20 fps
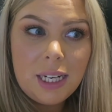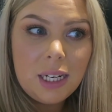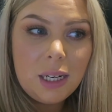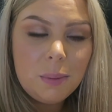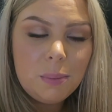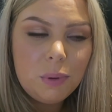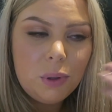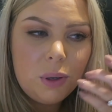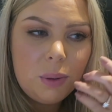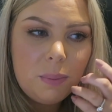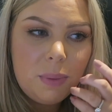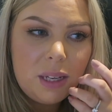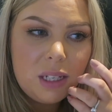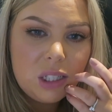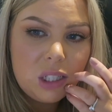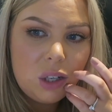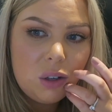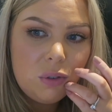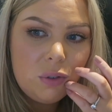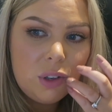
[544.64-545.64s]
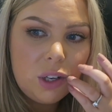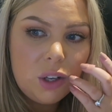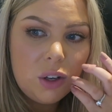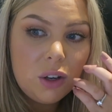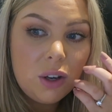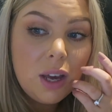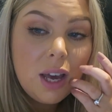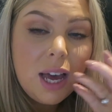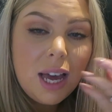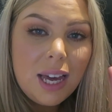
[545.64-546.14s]
need to upload a main channel
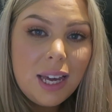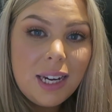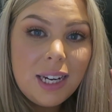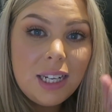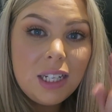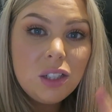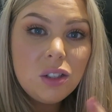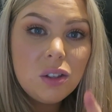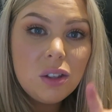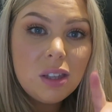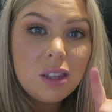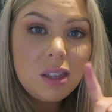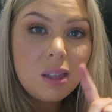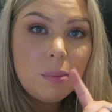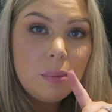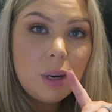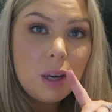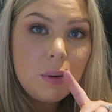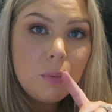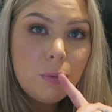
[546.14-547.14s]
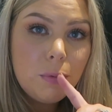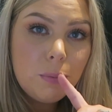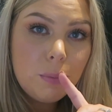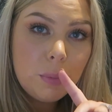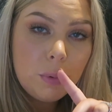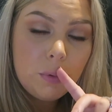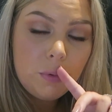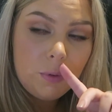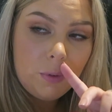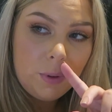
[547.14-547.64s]
video. I need to do the thumbnail
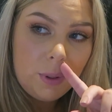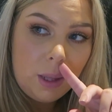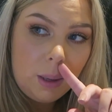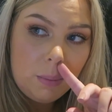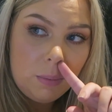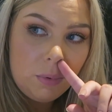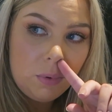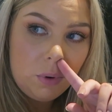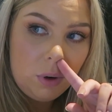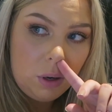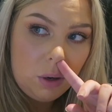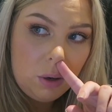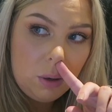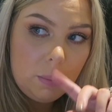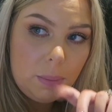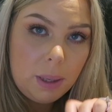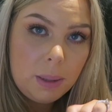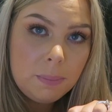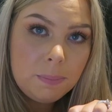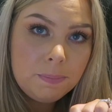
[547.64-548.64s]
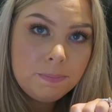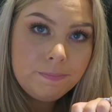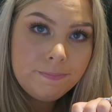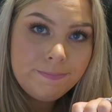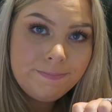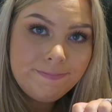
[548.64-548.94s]
for that before I go to bed.